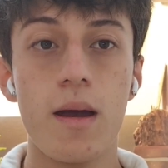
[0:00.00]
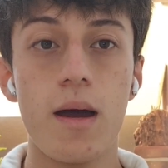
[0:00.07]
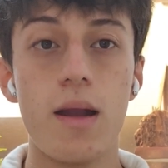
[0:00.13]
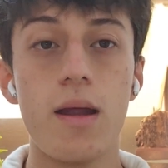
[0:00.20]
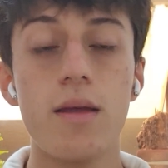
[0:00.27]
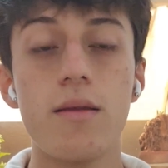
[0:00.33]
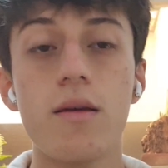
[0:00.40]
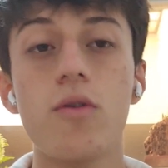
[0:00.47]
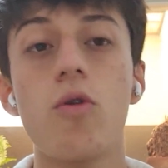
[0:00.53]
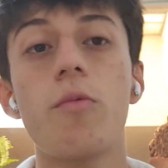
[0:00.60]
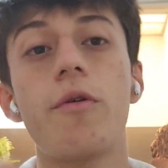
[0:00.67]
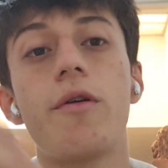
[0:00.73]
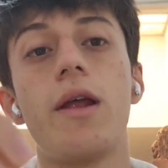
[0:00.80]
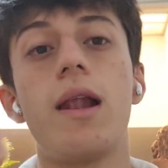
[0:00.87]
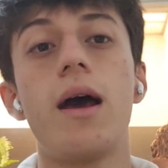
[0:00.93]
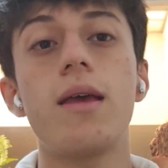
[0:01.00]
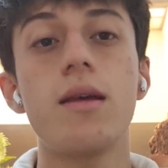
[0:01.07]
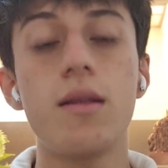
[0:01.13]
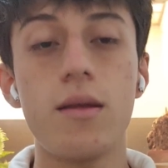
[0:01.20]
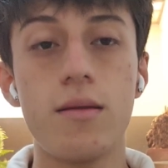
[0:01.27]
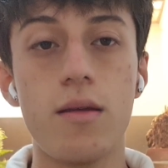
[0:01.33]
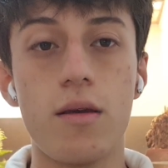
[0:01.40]
And I think over
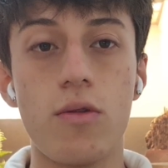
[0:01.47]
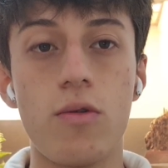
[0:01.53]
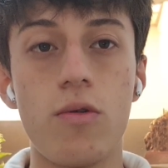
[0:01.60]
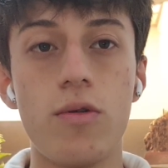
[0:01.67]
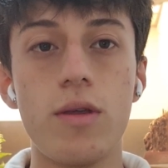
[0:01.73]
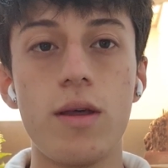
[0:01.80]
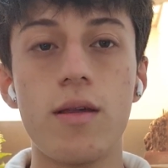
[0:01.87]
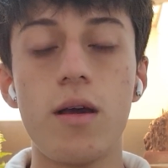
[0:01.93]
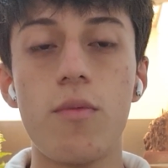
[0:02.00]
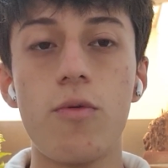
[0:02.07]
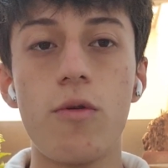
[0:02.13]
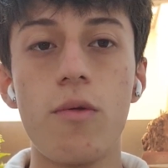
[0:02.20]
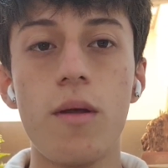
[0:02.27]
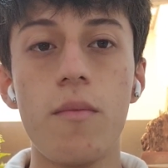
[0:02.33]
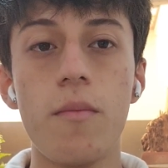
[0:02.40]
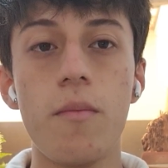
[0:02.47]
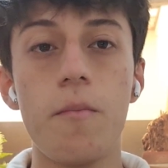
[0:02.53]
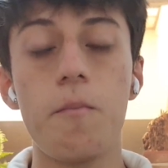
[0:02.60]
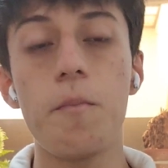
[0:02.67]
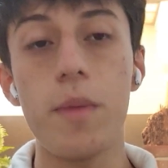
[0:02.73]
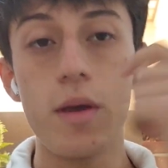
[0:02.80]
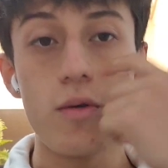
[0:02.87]
relying in technology is a problem
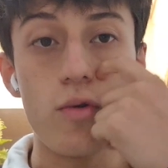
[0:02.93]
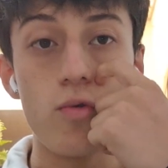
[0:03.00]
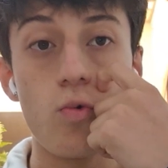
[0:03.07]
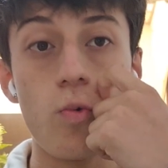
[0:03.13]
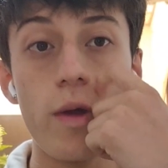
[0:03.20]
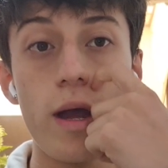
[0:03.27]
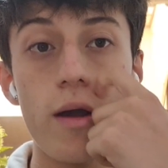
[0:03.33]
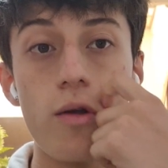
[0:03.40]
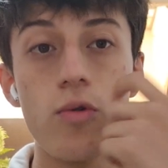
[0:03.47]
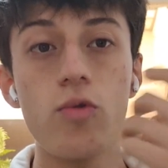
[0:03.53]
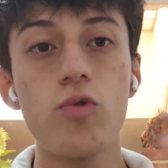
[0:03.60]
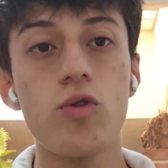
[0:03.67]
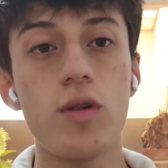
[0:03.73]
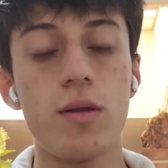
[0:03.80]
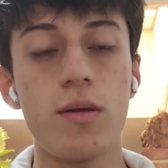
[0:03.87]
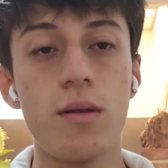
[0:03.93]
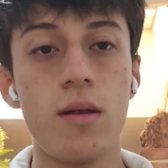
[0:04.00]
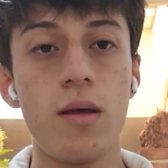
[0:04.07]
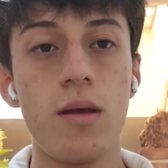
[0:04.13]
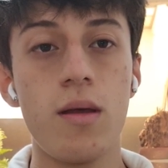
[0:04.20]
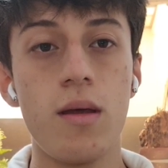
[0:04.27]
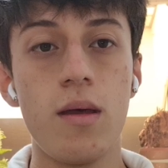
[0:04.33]
because we are losing
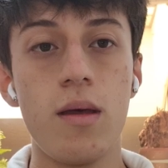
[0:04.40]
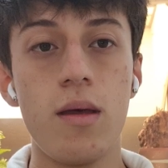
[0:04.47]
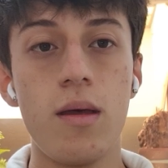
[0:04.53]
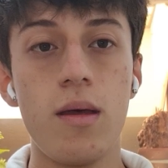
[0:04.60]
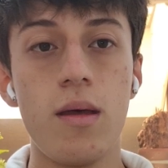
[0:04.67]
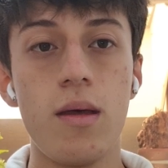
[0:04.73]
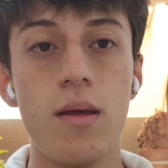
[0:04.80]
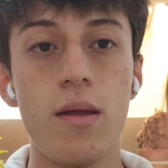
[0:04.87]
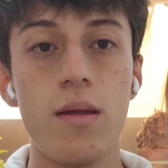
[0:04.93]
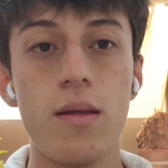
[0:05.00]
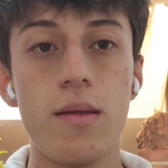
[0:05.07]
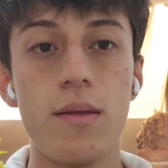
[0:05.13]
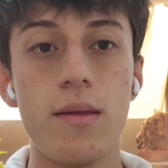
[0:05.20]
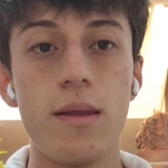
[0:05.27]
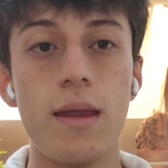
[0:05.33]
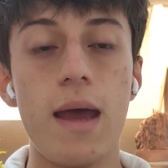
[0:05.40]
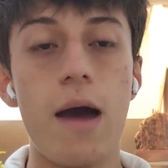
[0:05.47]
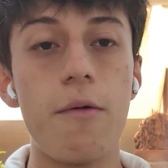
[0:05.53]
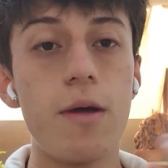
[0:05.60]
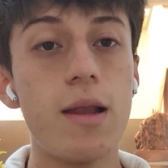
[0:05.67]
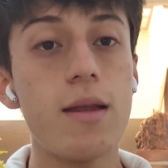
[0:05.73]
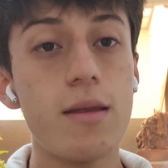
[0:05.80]
the
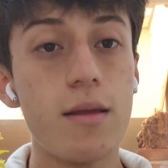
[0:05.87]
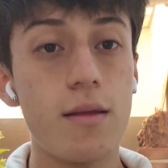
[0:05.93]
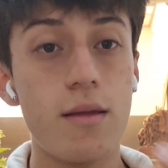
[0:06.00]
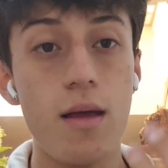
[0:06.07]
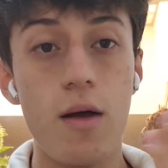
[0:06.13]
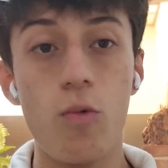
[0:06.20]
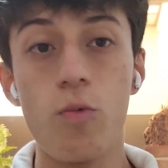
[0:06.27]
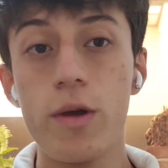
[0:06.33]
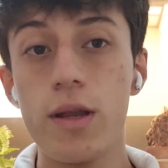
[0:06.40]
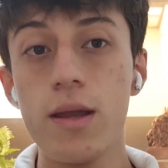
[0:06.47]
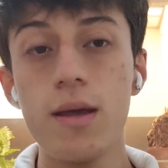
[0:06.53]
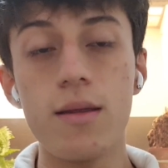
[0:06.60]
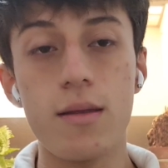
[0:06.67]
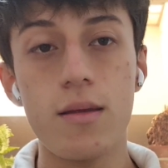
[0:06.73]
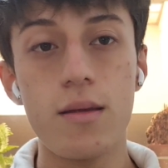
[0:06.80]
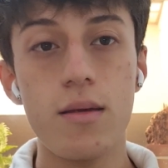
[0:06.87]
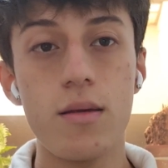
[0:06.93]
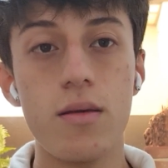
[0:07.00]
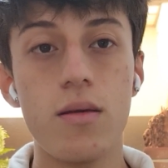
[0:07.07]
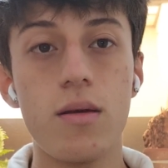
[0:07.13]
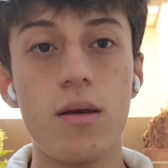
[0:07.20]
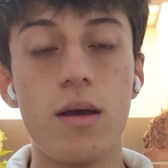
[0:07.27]
abilities that we need,
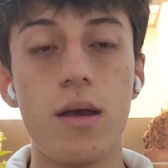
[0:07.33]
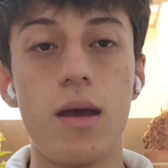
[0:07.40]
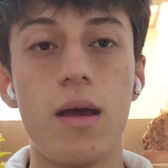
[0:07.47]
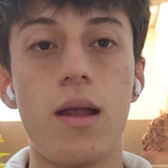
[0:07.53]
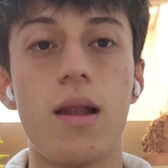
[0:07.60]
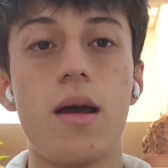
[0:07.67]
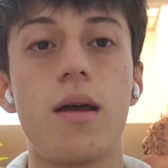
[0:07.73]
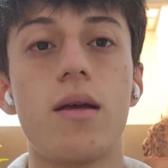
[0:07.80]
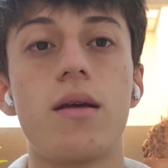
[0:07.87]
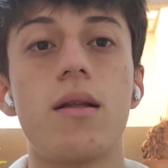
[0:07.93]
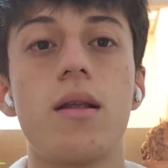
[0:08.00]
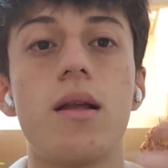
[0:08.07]
like